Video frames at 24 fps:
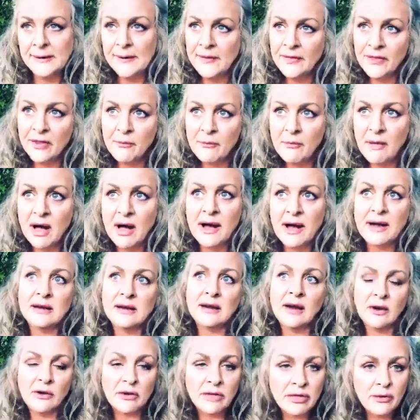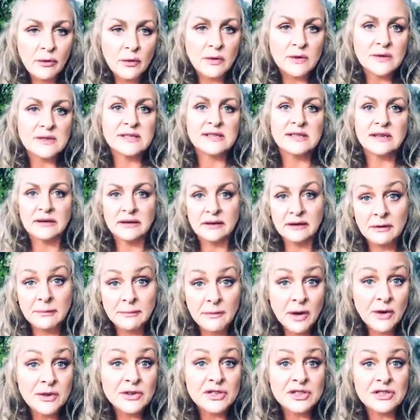the mind, our thoughts and our
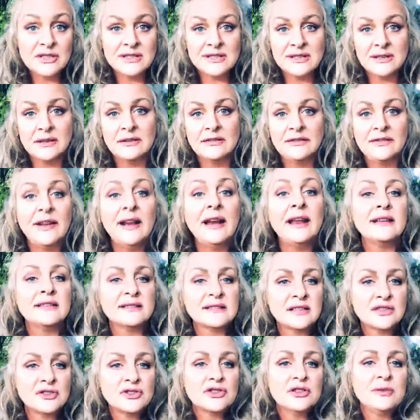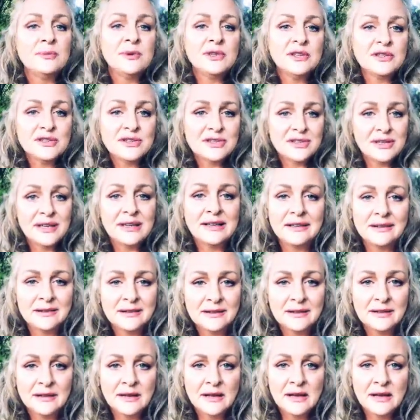emotions and our feelings contribute to health,